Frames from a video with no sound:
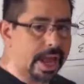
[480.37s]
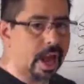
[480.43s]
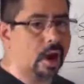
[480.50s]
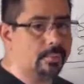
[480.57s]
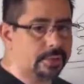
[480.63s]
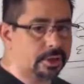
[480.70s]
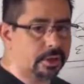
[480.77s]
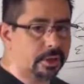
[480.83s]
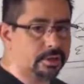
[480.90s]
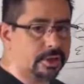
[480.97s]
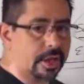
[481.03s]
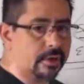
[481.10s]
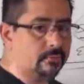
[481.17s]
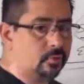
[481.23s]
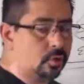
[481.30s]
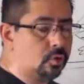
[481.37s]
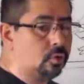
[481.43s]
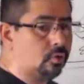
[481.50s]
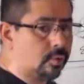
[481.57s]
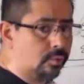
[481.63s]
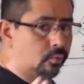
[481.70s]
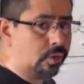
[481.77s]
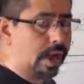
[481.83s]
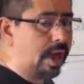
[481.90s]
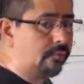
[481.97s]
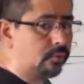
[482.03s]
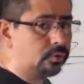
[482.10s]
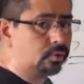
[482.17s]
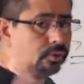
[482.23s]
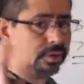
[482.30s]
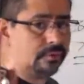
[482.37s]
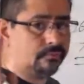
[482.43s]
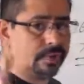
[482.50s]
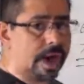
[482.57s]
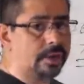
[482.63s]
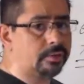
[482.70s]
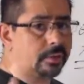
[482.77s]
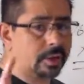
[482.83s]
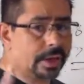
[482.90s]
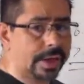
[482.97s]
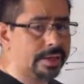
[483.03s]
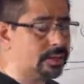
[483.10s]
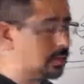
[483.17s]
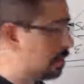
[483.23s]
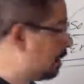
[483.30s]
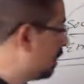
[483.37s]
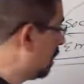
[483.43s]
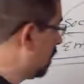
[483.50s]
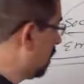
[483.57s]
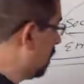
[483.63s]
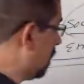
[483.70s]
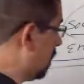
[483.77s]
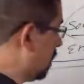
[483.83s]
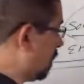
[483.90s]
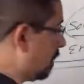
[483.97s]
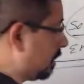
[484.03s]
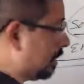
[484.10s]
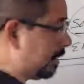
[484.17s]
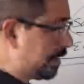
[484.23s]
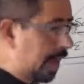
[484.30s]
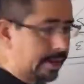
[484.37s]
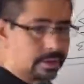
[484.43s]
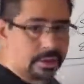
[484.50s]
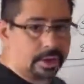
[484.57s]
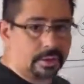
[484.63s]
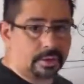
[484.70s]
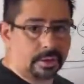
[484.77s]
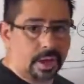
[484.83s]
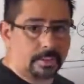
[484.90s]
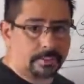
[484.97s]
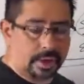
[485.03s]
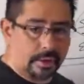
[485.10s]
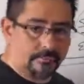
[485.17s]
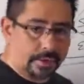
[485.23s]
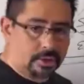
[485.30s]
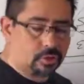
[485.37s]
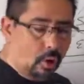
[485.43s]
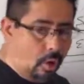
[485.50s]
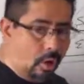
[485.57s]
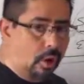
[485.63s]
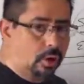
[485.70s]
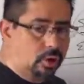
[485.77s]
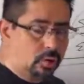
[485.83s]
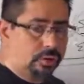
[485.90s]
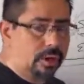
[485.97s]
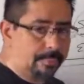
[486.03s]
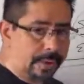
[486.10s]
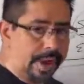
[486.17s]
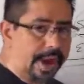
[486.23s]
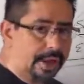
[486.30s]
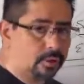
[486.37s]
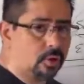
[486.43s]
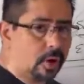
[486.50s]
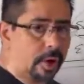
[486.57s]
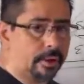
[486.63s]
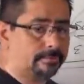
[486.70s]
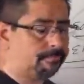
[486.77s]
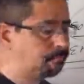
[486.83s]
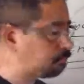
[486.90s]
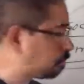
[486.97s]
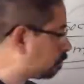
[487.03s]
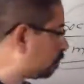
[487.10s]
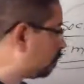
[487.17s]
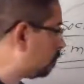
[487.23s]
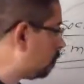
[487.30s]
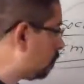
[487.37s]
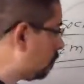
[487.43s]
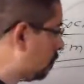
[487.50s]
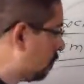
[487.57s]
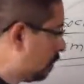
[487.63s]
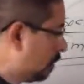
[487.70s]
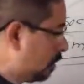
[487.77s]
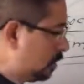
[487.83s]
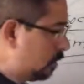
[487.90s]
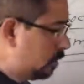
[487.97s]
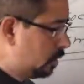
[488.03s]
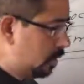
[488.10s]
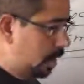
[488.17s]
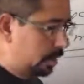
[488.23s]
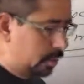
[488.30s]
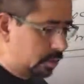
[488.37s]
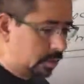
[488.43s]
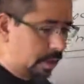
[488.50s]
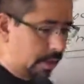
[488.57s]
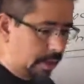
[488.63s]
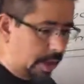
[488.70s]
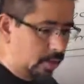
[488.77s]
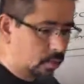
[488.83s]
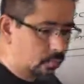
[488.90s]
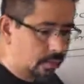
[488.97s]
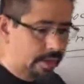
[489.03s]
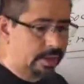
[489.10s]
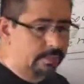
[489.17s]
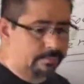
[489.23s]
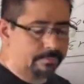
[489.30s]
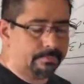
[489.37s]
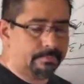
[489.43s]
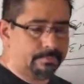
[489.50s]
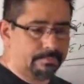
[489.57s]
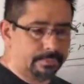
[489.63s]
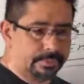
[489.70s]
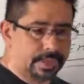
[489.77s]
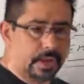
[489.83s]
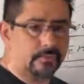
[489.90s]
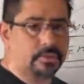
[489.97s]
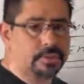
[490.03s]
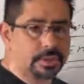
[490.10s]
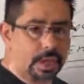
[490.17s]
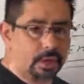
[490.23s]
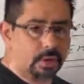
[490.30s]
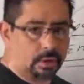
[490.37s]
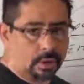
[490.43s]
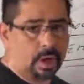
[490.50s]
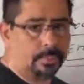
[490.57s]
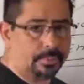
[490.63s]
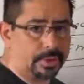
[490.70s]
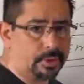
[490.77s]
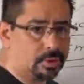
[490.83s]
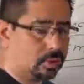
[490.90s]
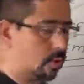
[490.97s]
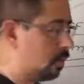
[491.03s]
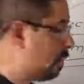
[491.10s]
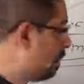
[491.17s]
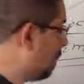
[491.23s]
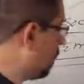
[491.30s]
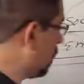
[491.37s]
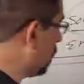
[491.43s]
now, because if Google were ever to devalue links, that's it. I mean, if that's all you depend on, it could really devastate your company. So